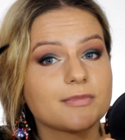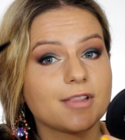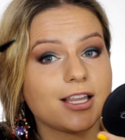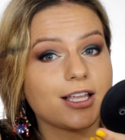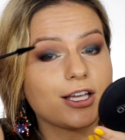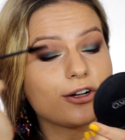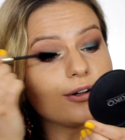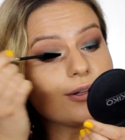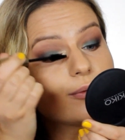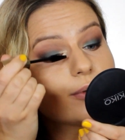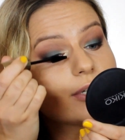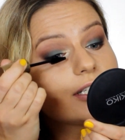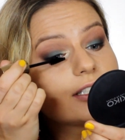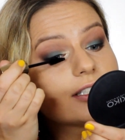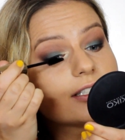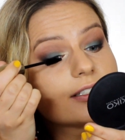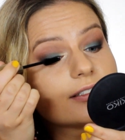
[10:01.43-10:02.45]
like always.
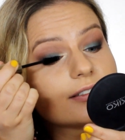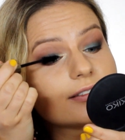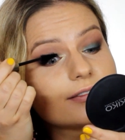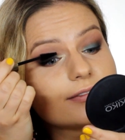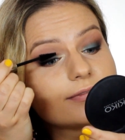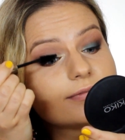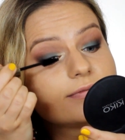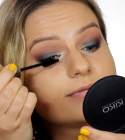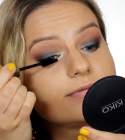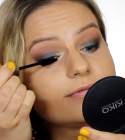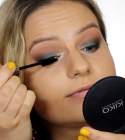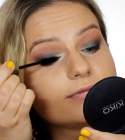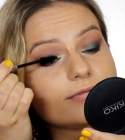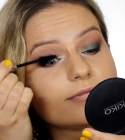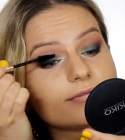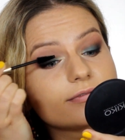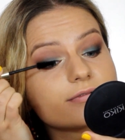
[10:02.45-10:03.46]

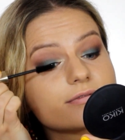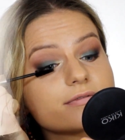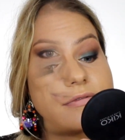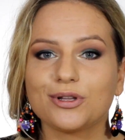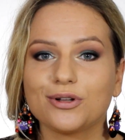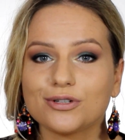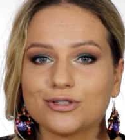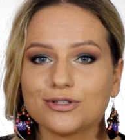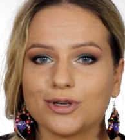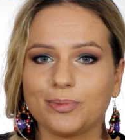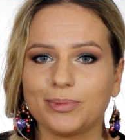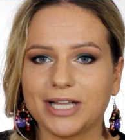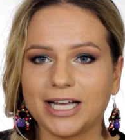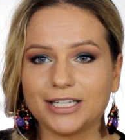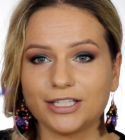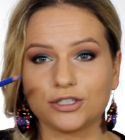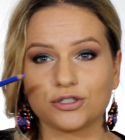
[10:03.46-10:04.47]
I will also
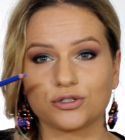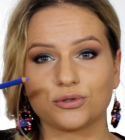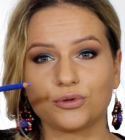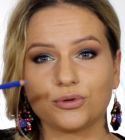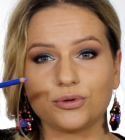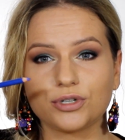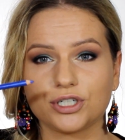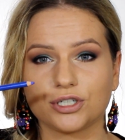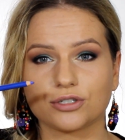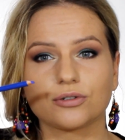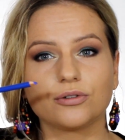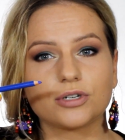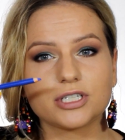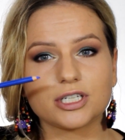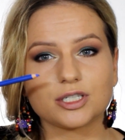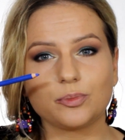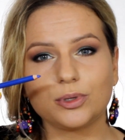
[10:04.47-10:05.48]
apply this
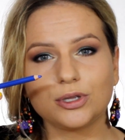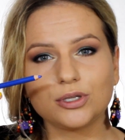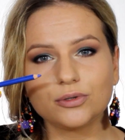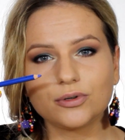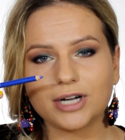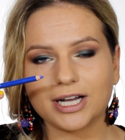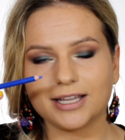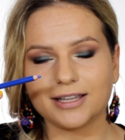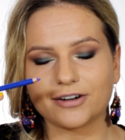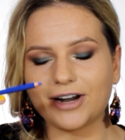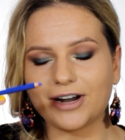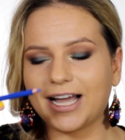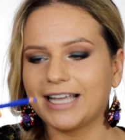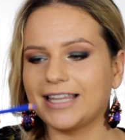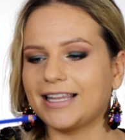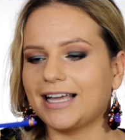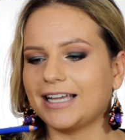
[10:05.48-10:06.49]
gorgeous blue color
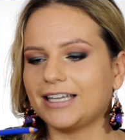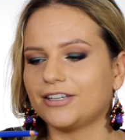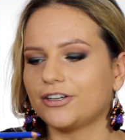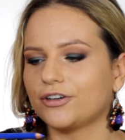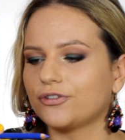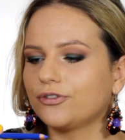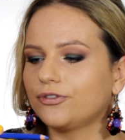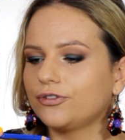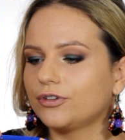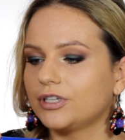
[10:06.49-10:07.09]
eyeliner.